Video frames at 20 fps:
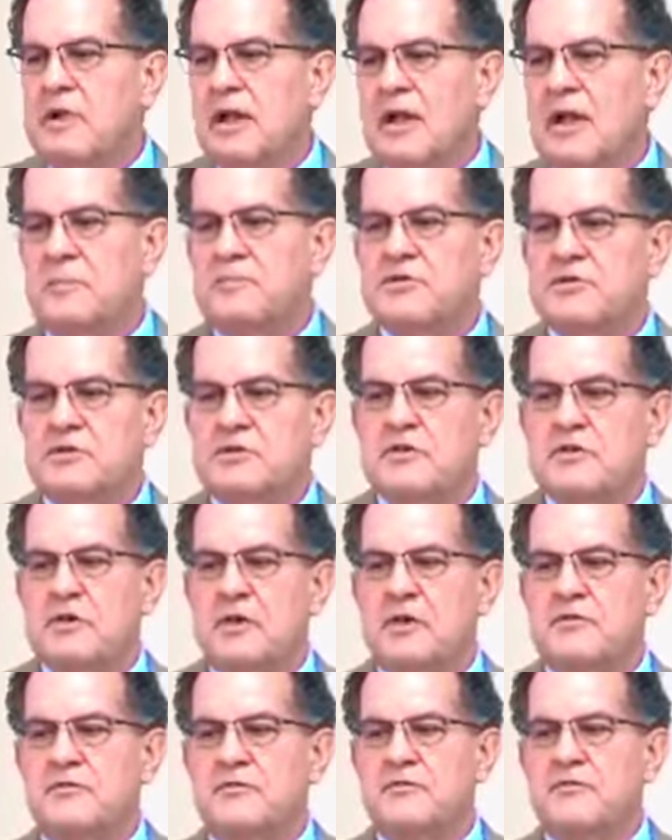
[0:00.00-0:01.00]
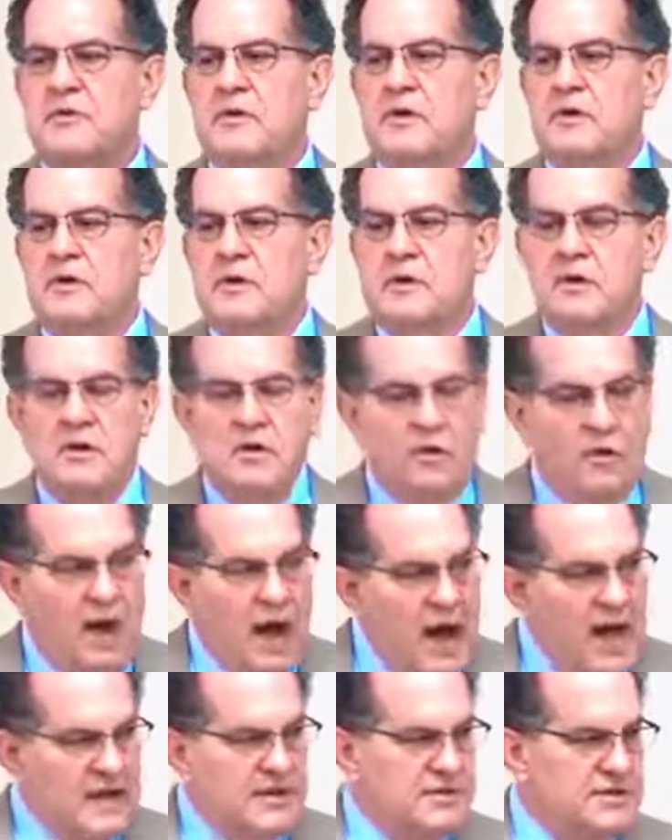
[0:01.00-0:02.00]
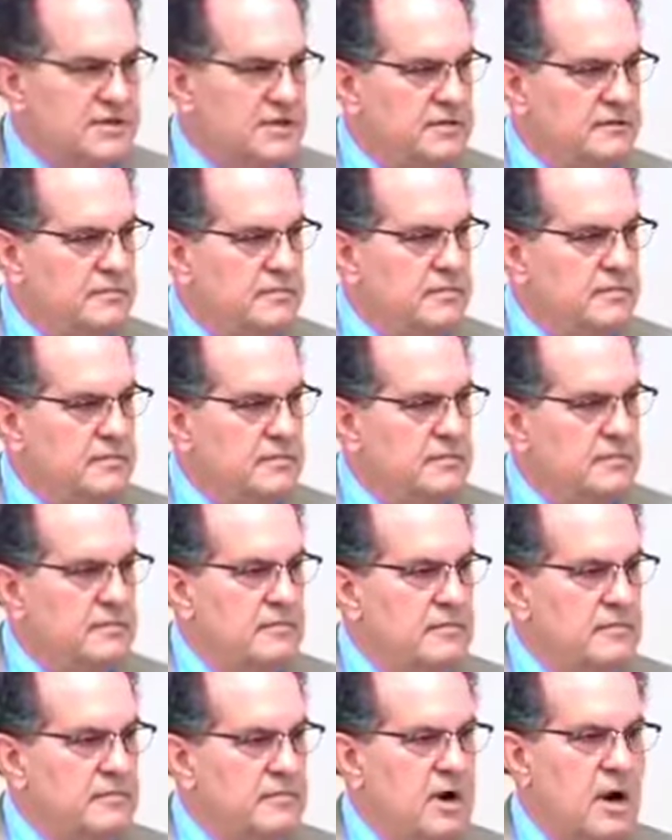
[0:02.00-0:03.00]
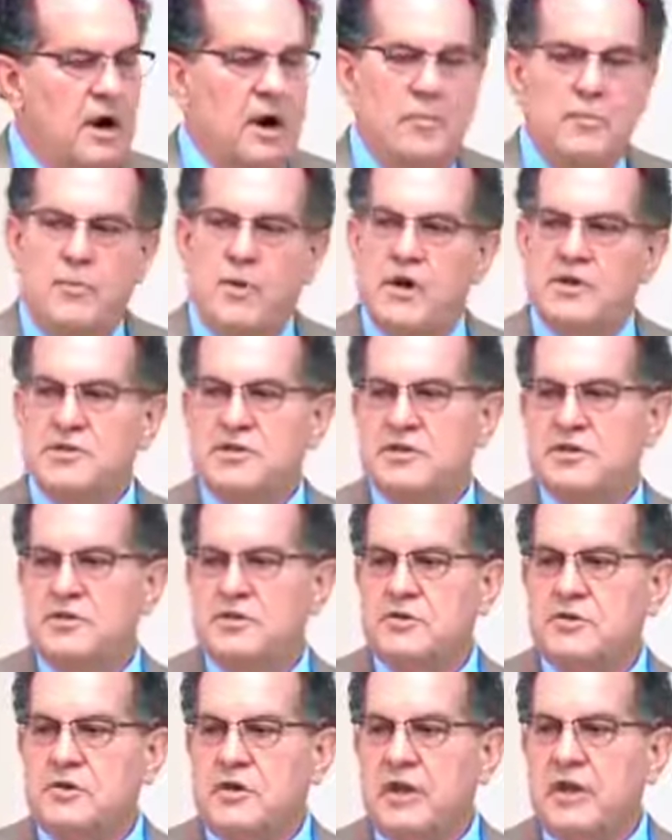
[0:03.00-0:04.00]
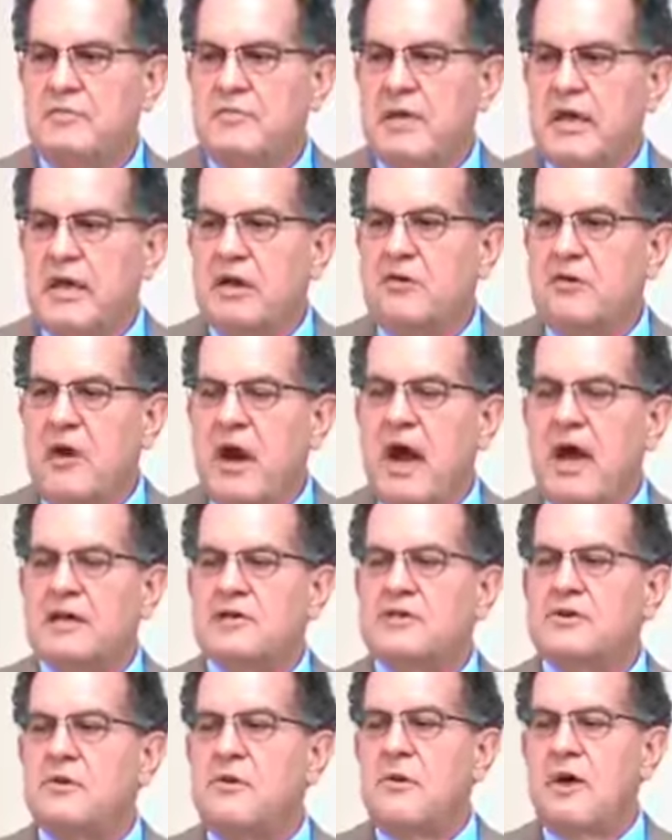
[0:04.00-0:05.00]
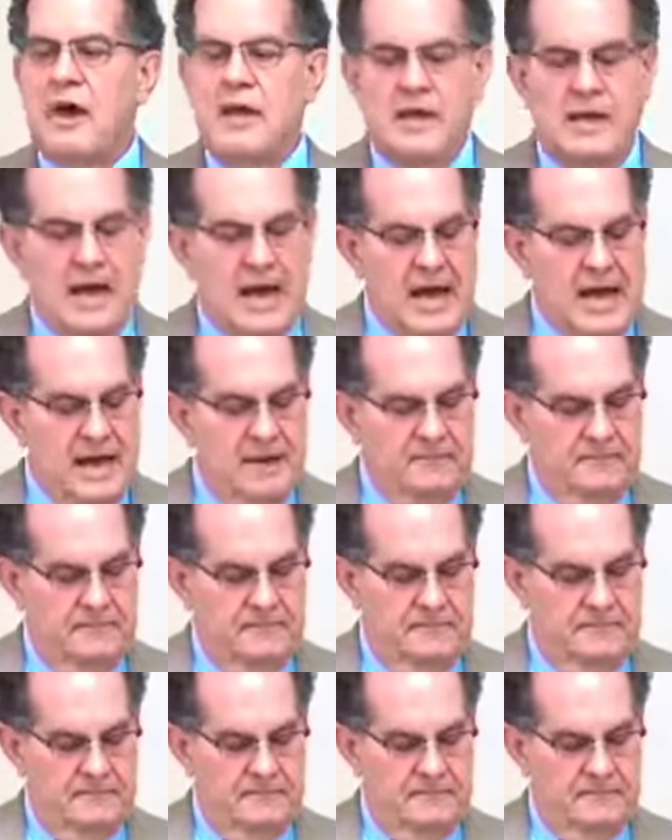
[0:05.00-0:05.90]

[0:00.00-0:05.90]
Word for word: The lips of Christ are a precious jewel. Give me Christ or I die.